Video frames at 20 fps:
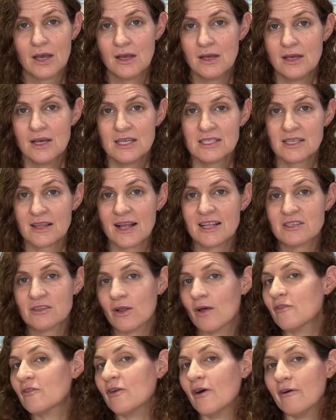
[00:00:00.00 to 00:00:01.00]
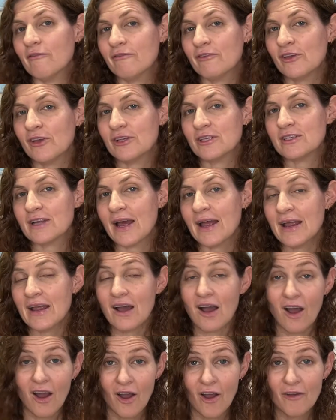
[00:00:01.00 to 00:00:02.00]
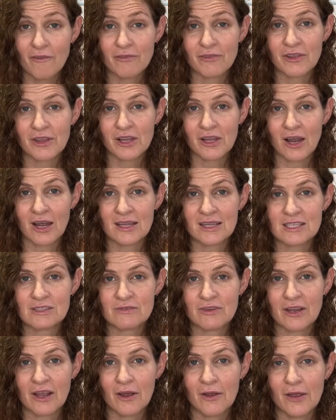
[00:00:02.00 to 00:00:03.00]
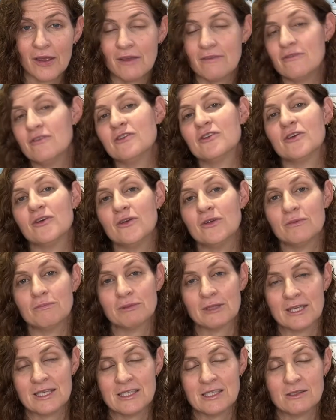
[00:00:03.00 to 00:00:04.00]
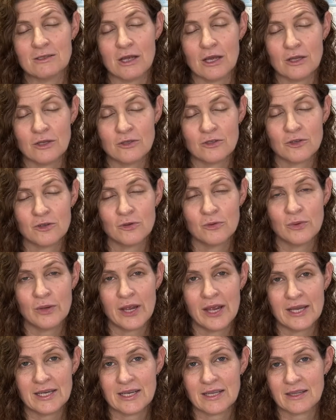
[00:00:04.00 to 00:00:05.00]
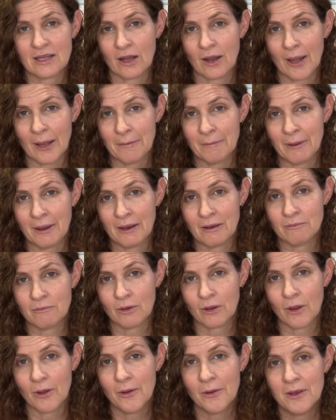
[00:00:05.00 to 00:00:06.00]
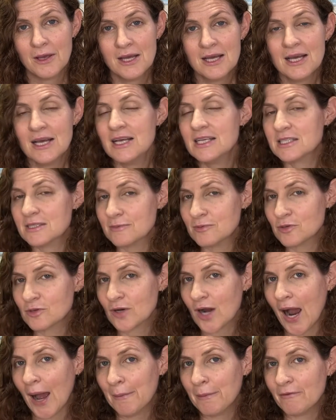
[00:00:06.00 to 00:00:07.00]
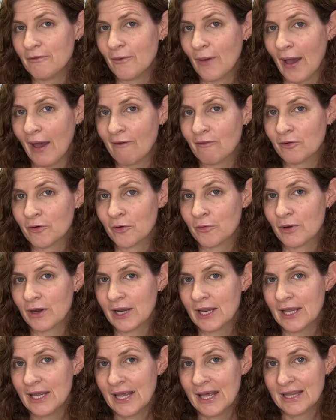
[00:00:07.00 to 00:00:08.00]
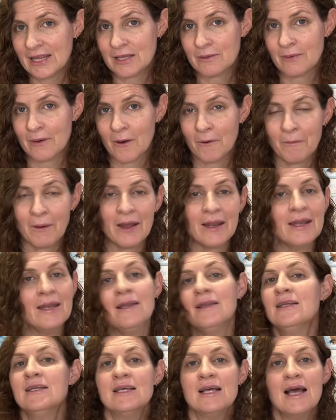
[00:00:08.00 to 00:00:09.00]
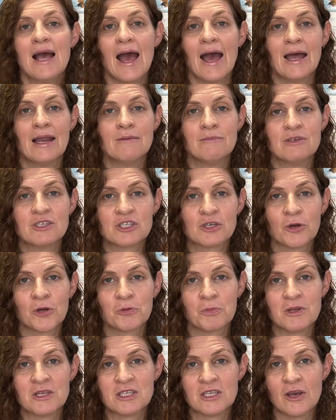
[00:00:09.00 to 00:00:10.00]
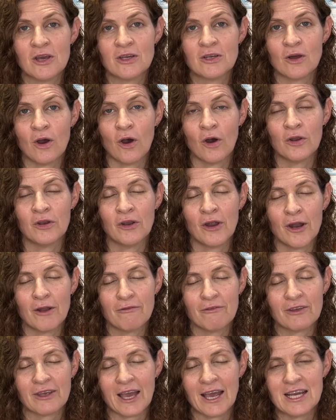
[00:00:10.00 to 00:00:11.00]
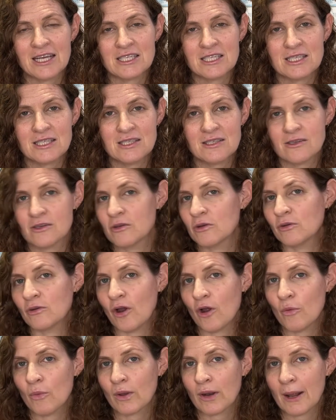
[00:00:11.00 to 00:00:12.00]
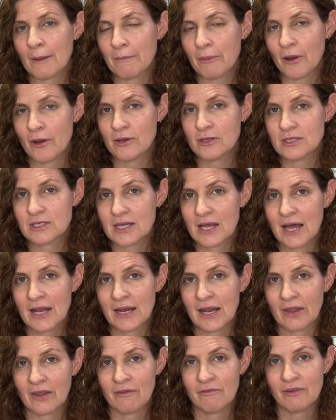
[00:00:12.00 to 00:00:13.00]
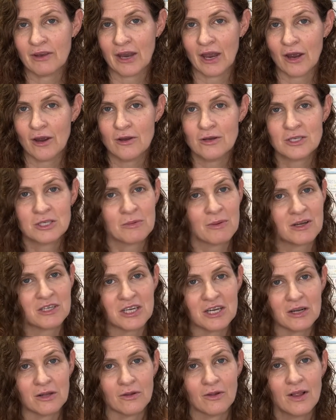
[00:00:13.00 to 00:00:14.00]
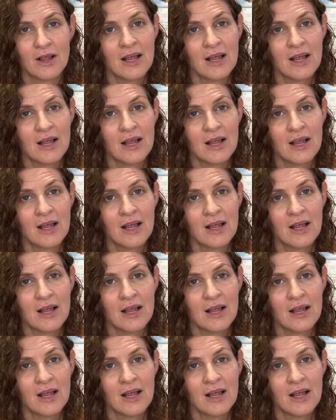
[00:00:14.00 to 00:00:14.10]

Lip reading: So that's all I've got for you today. Hopefully you like this video. If you do, please do hit the like button below. Subscribe if you haven't already. Hit the bell button, and be sure to be turned on notifications so you'll know when I post another video to my channel.